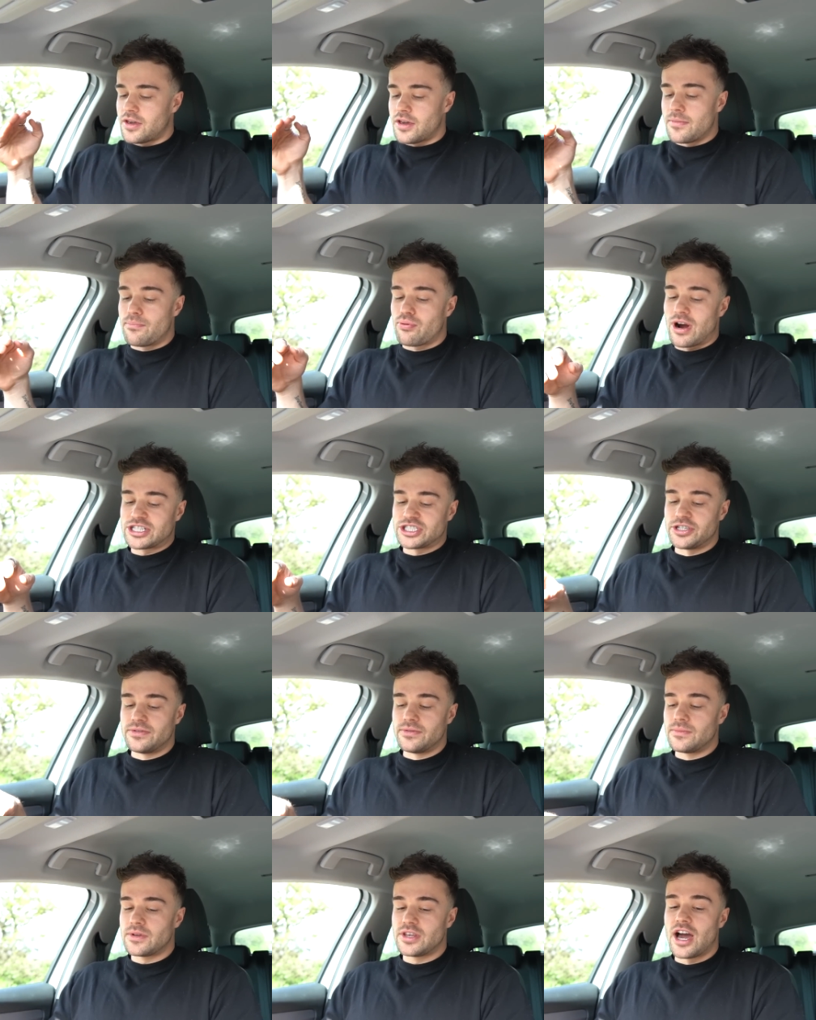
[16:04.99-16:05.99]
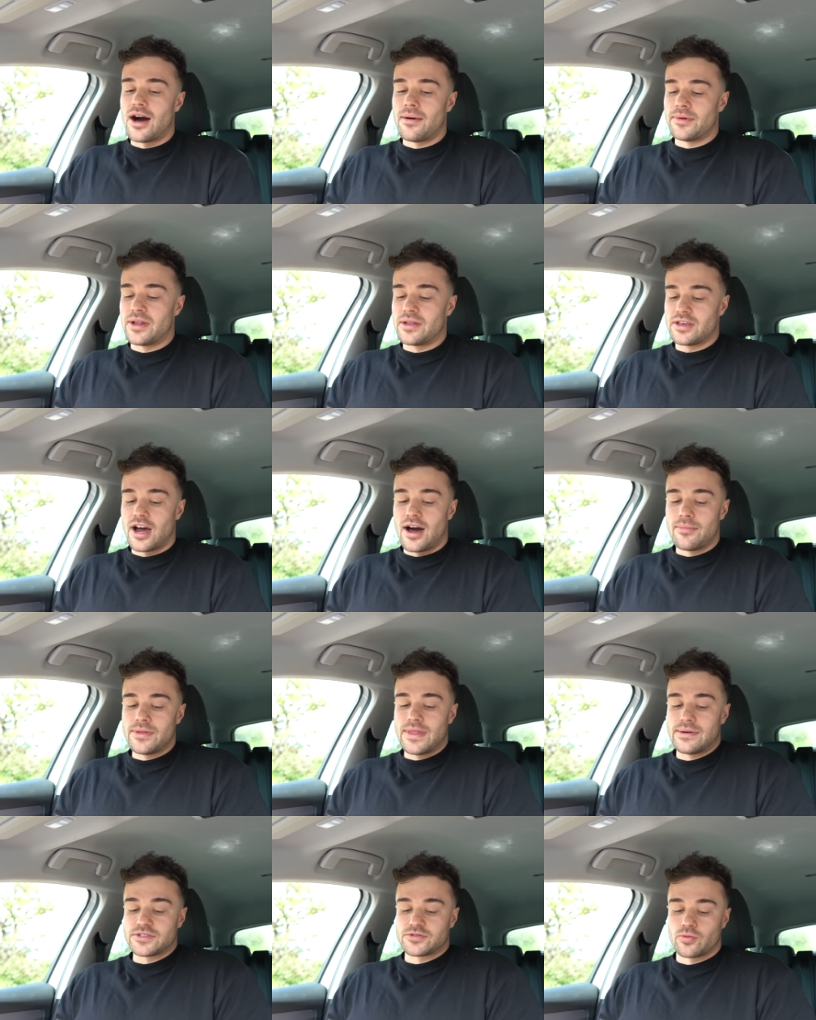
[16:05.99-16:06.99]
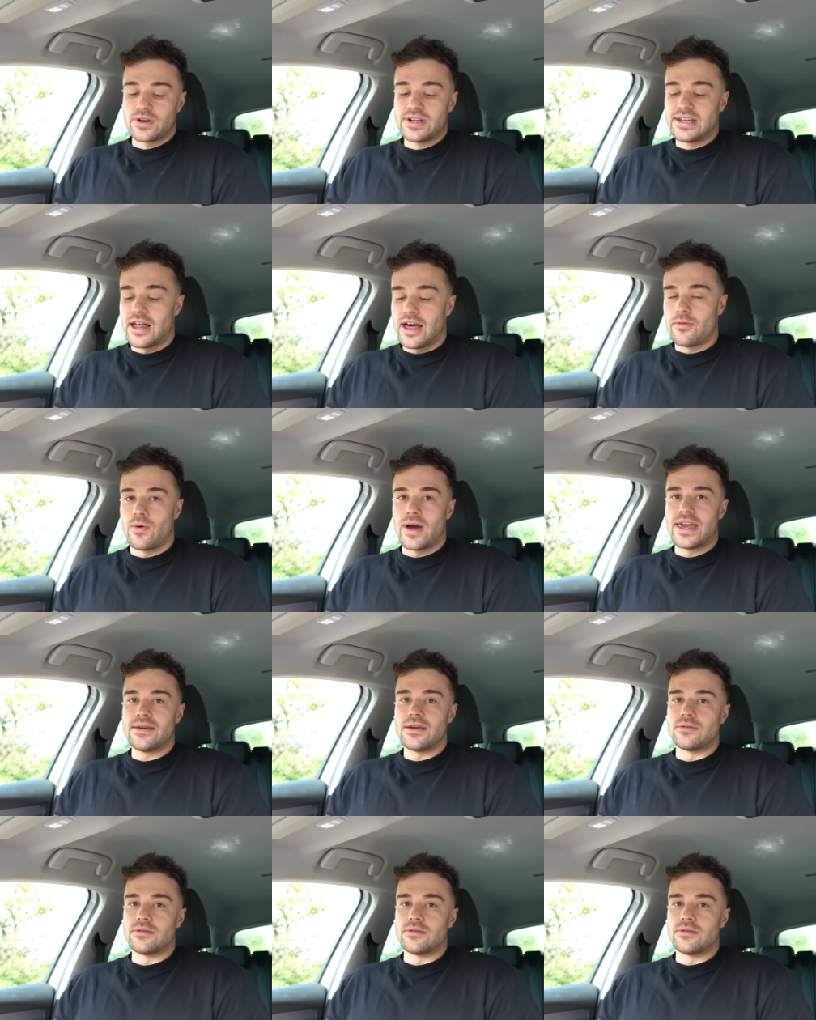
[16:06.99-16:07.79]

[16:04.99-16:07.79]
compression garment garment that was really lightweight.